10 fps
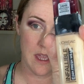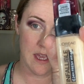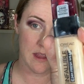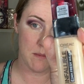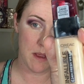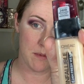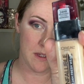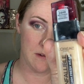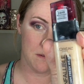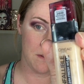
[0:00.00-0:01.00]
and the
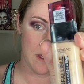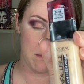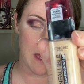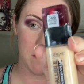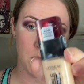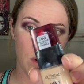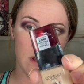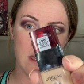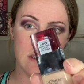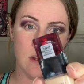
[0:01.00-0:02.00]
Maybelline Fit Matte and
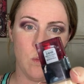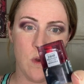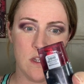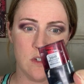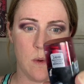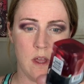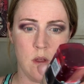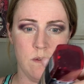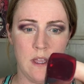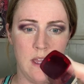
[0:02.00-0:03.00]
Poreless in
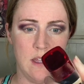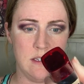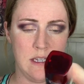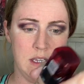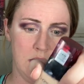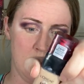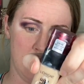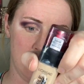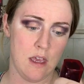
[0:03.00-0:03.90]
112 and in,